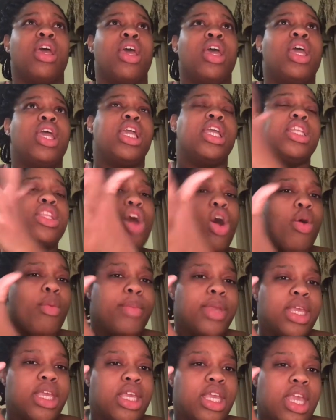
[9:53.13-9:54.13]
He told
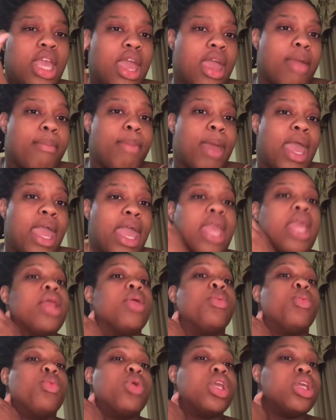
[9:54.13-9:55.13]
me he had pain
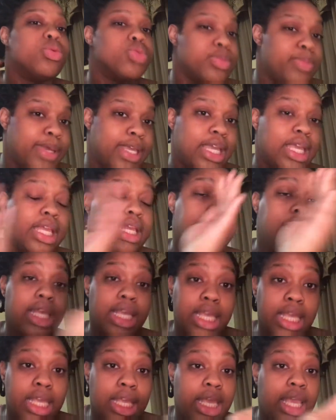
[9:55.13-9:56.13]
when he was peeing.
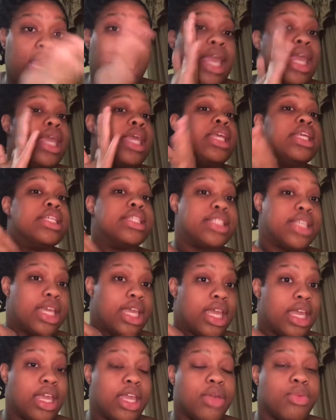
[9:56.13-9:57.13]
Then he
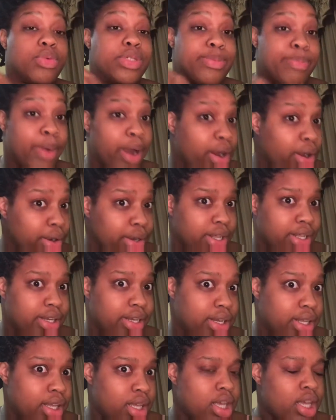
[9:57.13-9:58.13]
said it was burning.
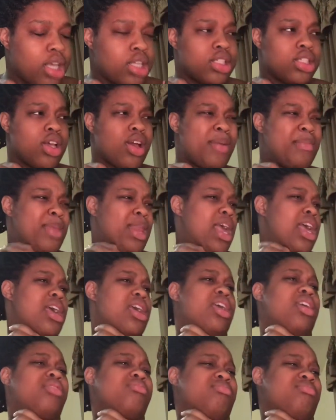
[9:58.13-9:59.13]
So I'm like,